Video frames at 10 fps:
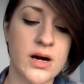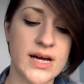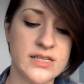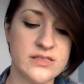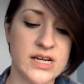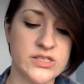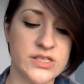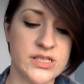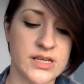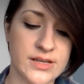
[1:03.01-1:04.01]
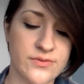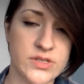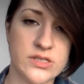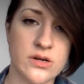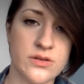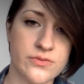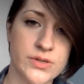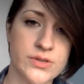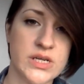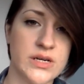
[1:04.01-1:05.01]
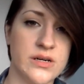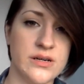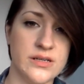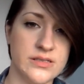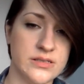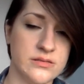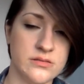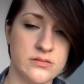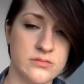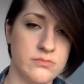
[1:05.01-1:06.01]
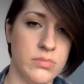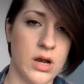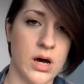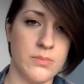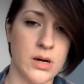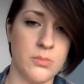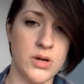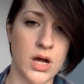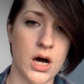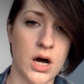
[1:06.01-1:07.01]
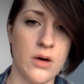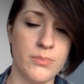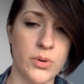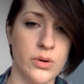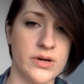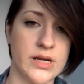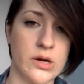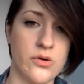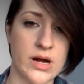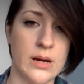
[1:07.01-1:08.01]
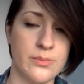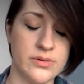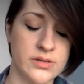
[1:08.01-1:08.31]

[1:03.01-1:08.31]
I had to actually like restart the router and then blah blah blah, boring crap.